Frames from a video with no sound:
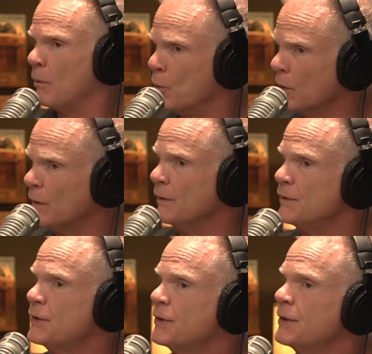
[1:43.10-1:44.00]

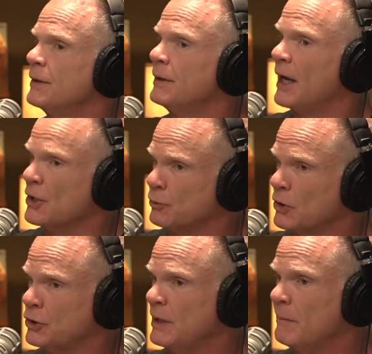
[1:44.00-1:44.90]
Words, as
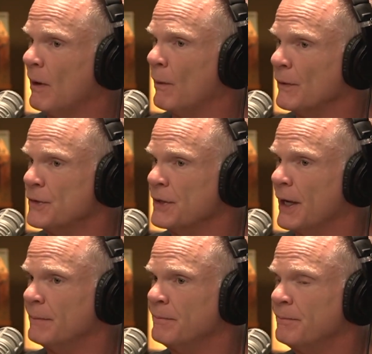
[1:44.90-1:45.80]
Rush Limbaugh once
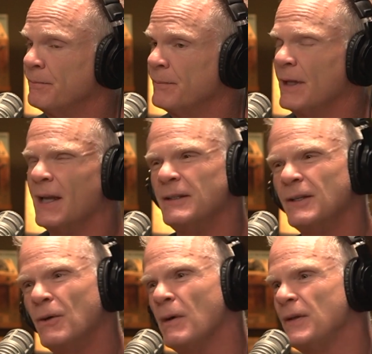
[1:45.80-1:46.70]
said, and you
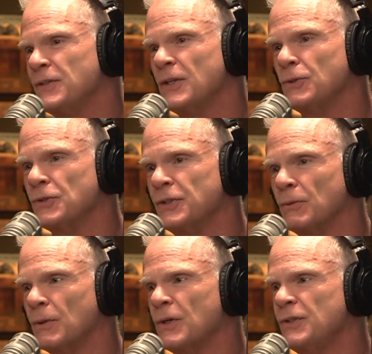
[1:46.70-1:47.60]
know what? It's interesting.
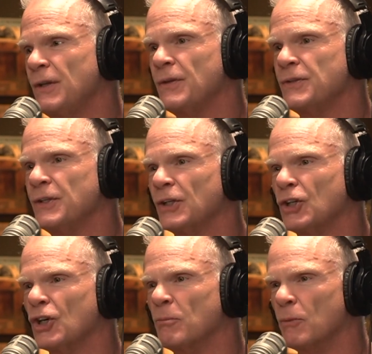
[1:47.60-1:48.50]
Rush said this in a
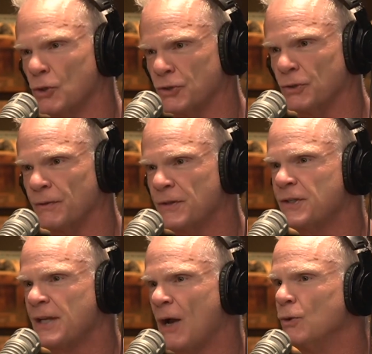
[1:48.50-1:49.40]
commercial. This
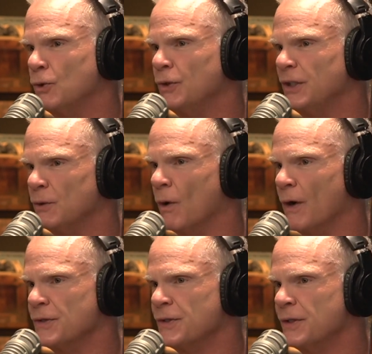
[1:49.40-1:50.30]
is how good he
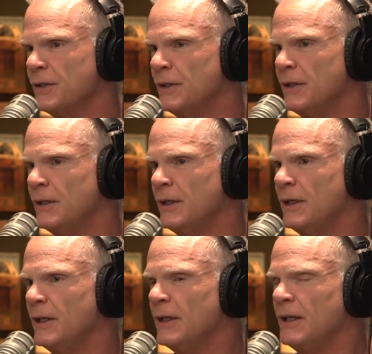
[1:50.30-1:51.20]
was.
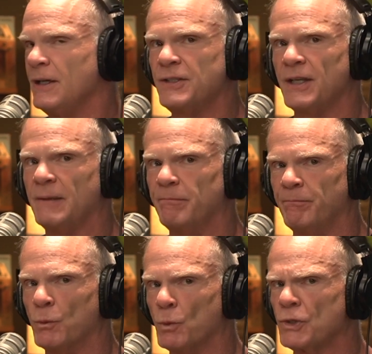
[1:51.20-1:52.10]
He said,
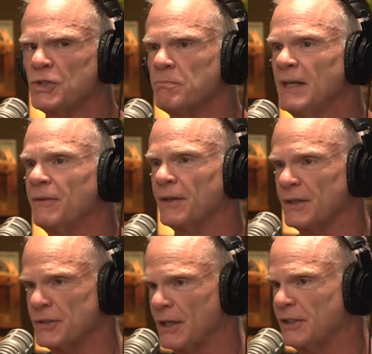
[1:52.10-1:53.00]
words mean
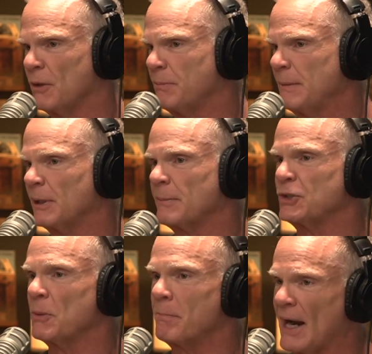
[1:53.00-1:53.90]
things. They tell people about
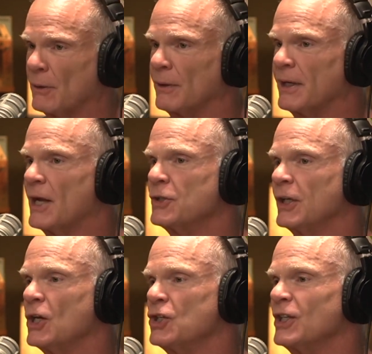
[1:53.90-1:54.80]
your background,
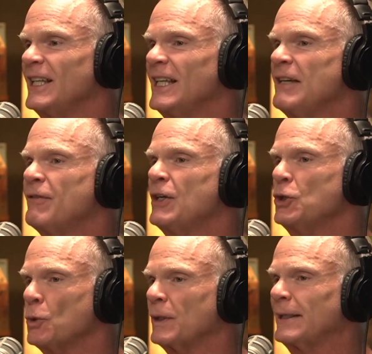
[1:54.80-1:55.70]
education, even
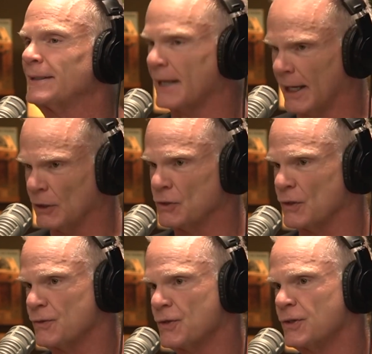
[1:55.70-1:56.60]
your
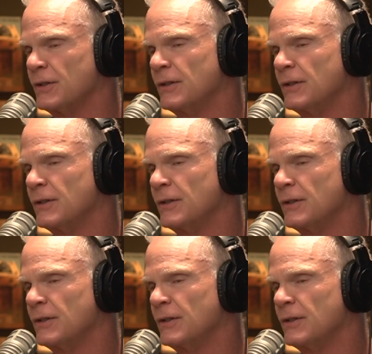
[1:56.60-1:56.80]
intelligence.